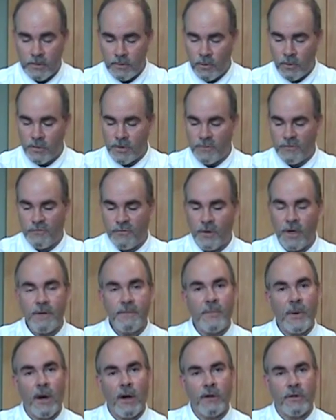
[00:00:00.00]
or the
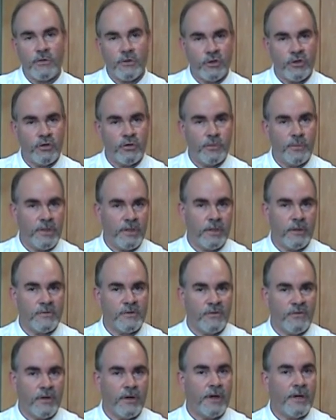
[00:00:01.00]
front part of the shoe
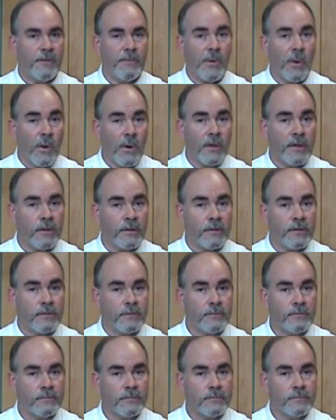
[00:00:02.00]
becomes very important.
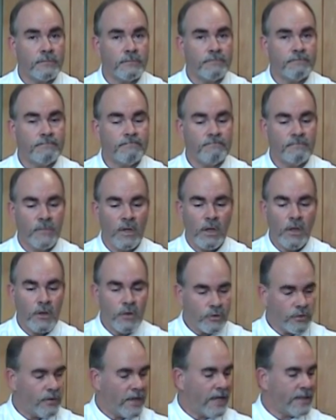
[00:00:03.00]

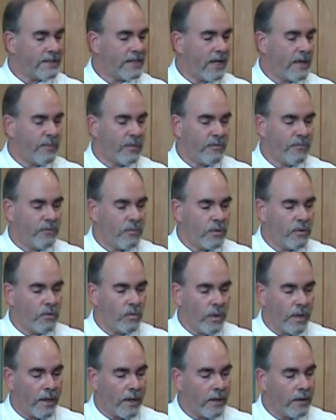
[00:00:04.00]
So that type of
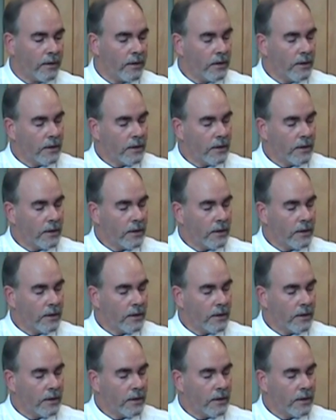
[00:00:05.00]
footwear,